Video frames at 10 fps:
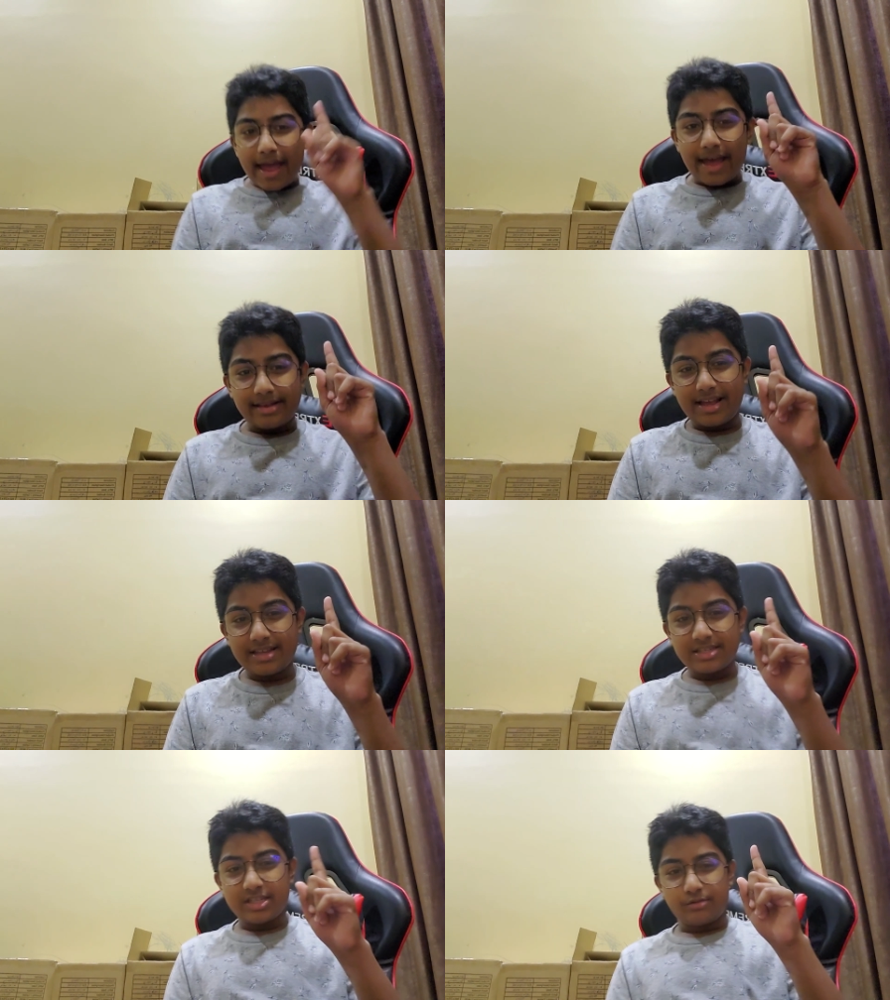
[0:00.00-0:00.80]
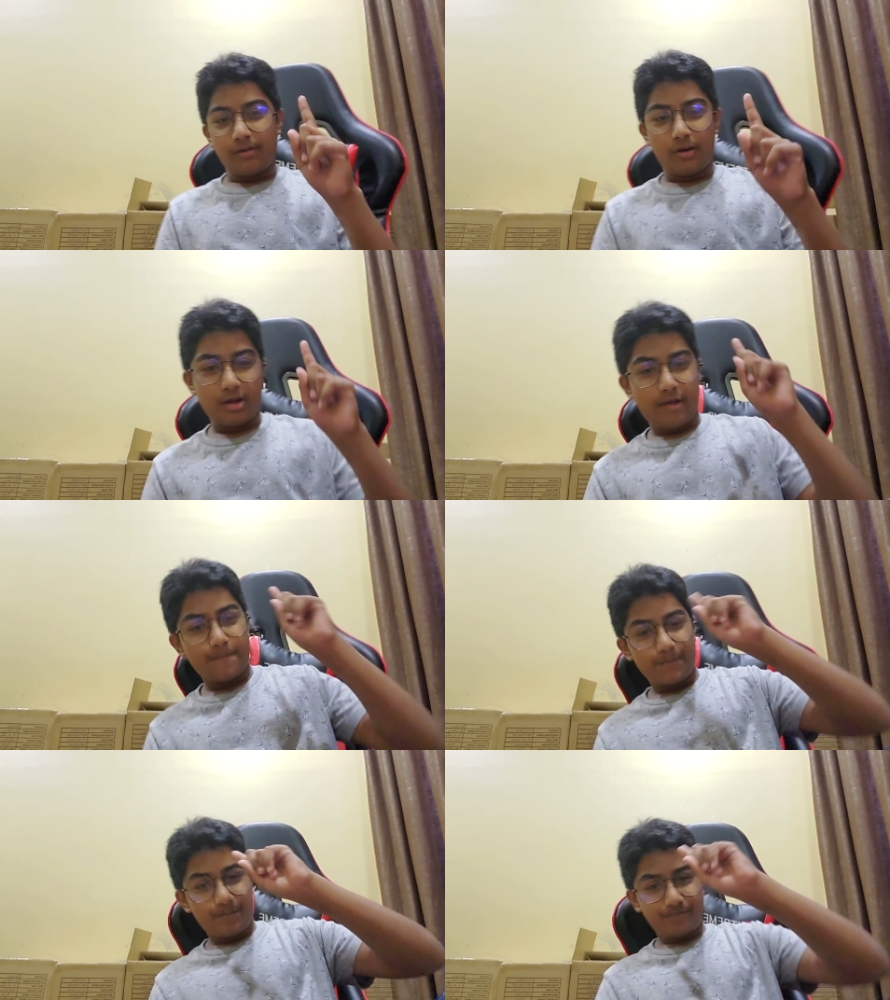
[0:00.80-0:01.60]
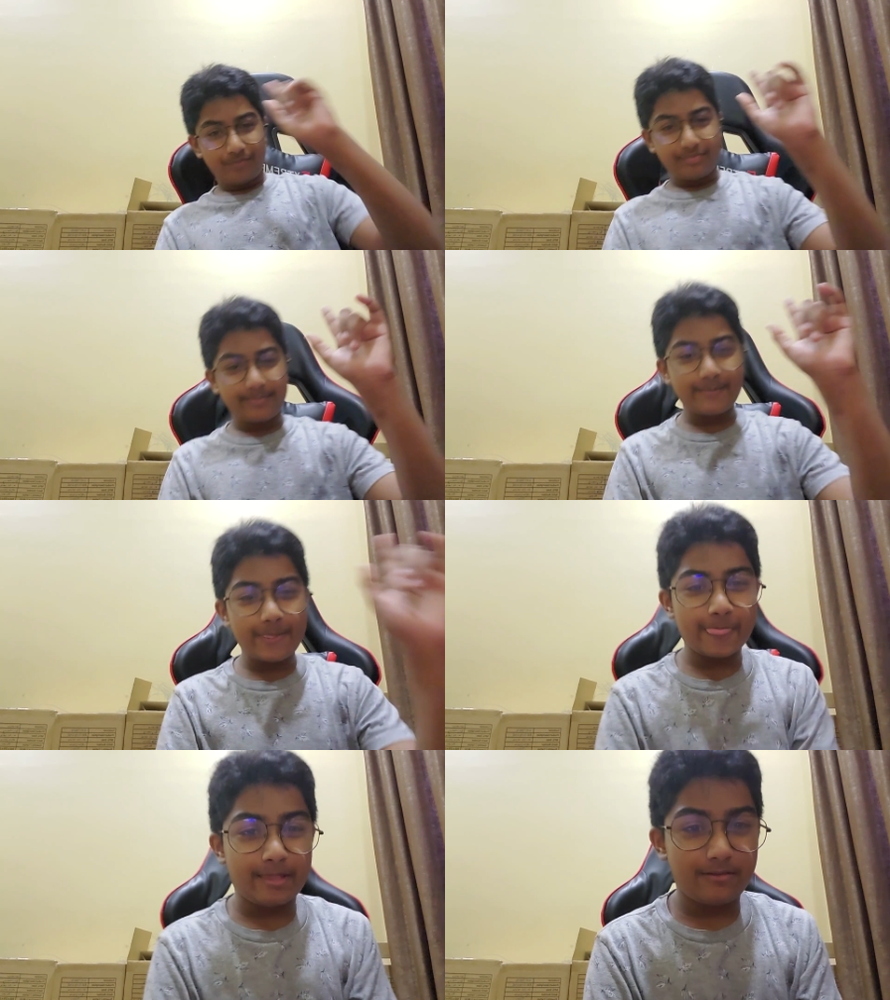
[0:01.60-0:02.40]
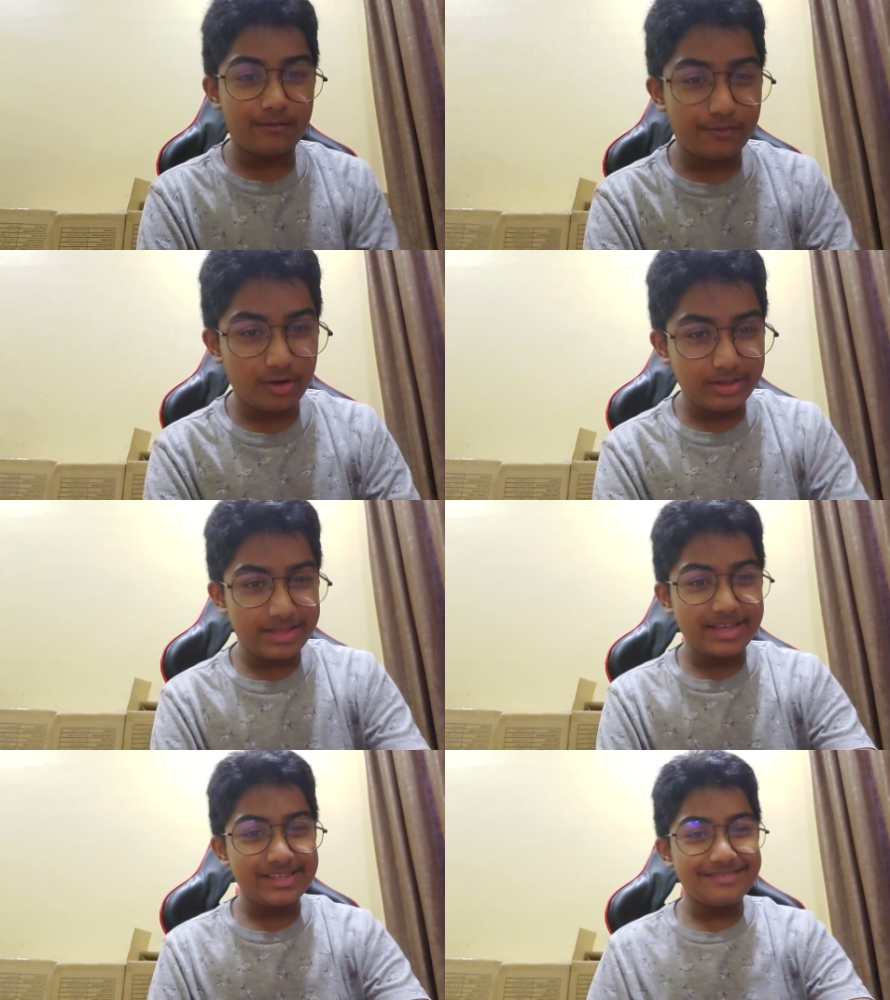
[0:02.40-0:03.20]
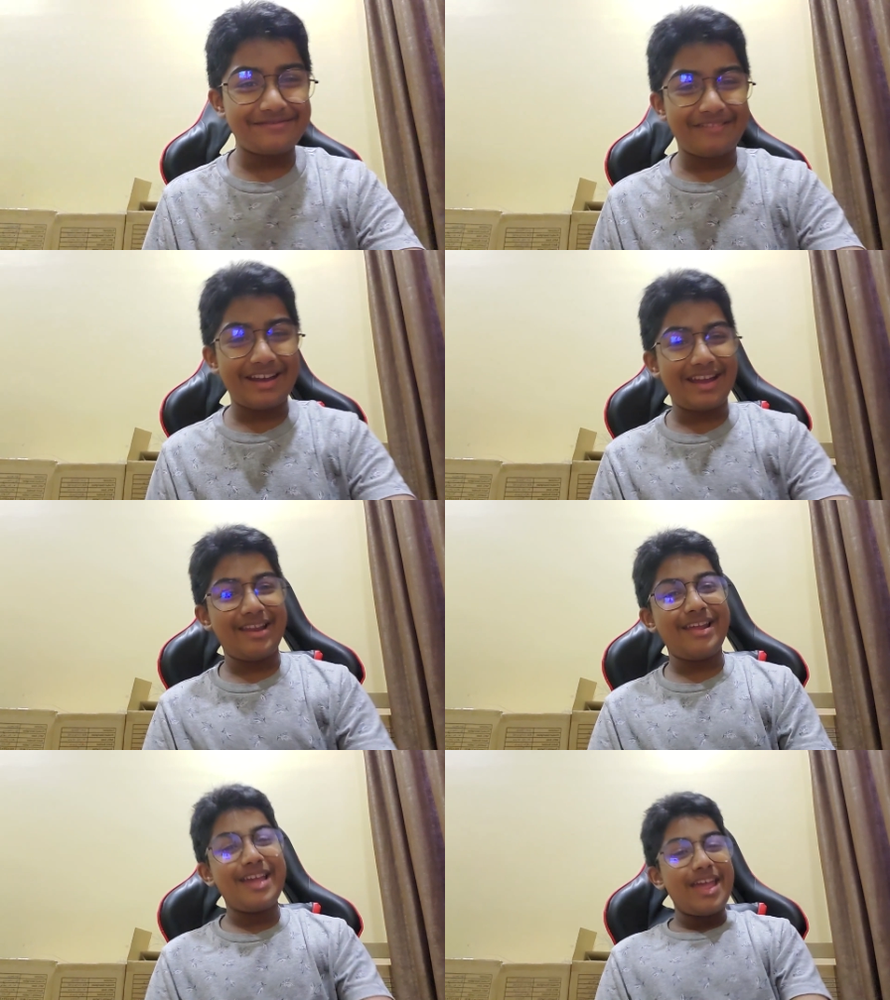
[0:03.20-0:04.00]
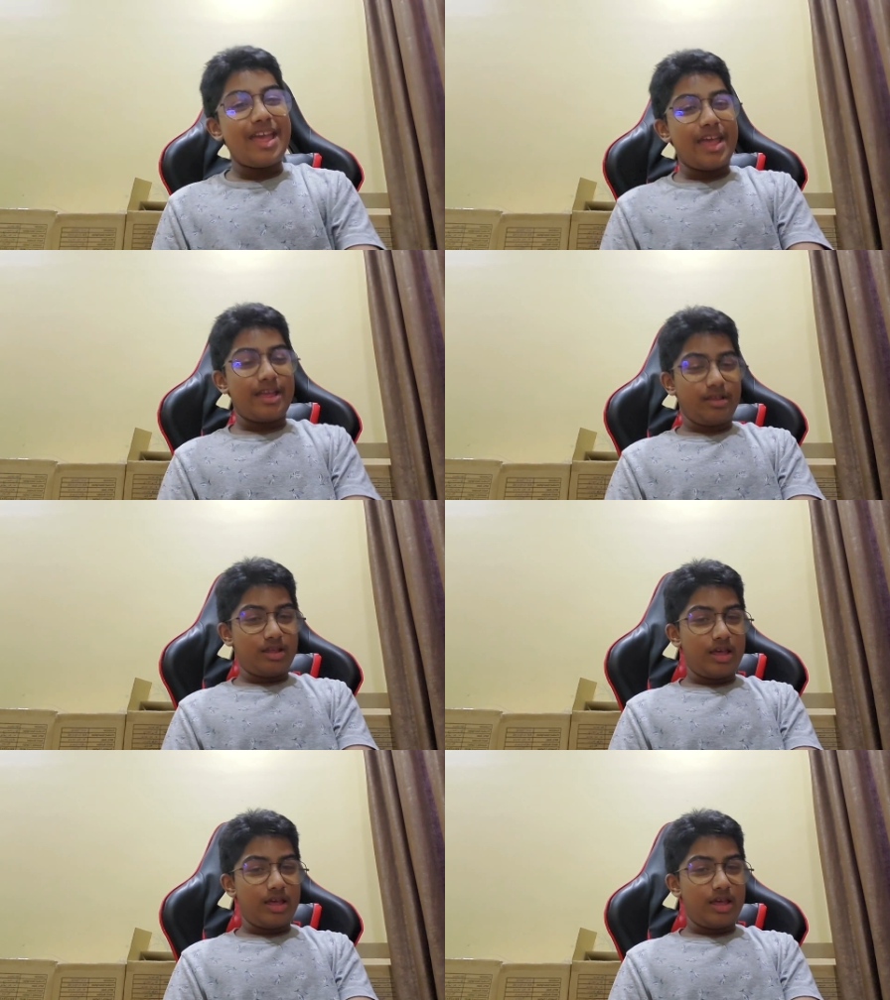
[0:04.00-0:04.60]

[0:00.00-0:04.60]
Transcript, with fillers: and that's his for mm, for this fight and,